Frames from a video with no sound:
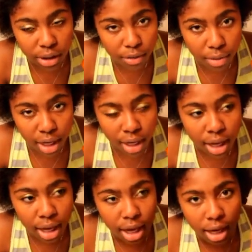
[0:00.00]
It's May,
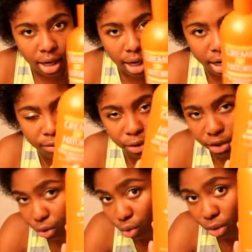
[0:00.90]
and I've only
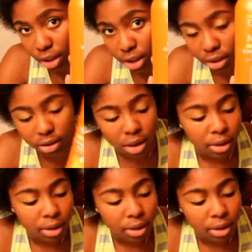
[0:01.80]
used one of this.